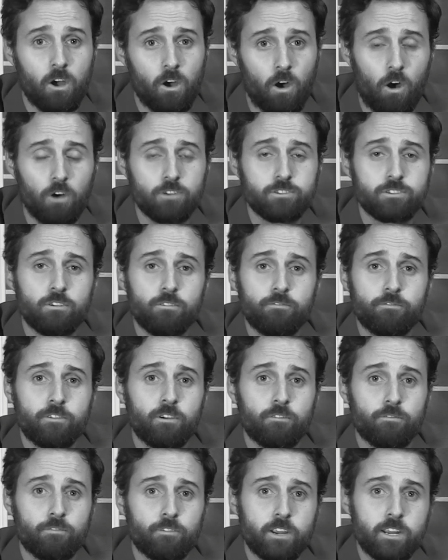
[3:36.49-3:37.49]
Also,
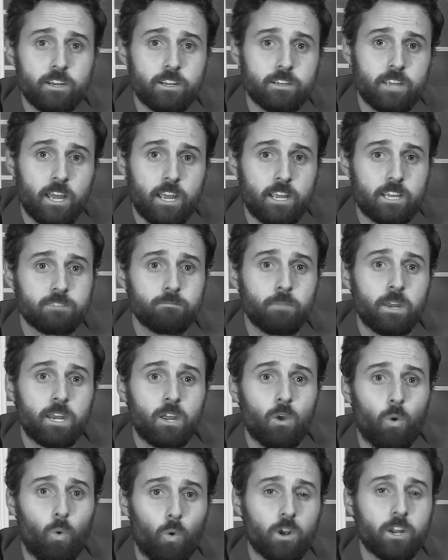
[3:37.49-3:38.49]
feel free to take as
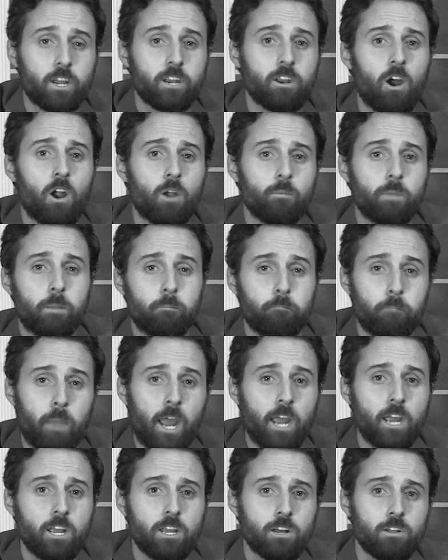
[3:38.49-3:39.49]
many organ-harming
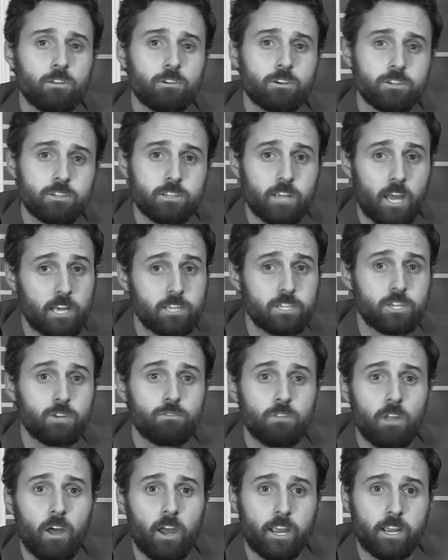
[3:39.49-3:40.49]
painkillers as
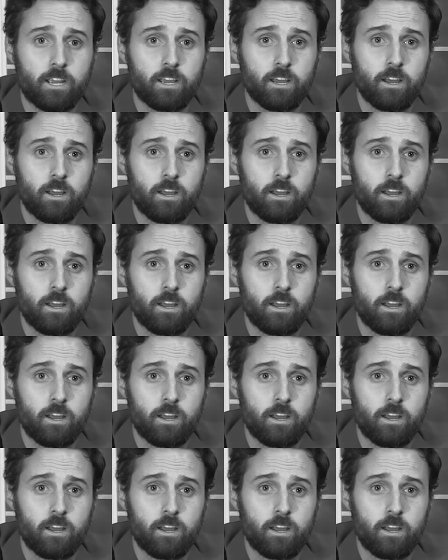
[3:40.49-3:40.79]
you'd like.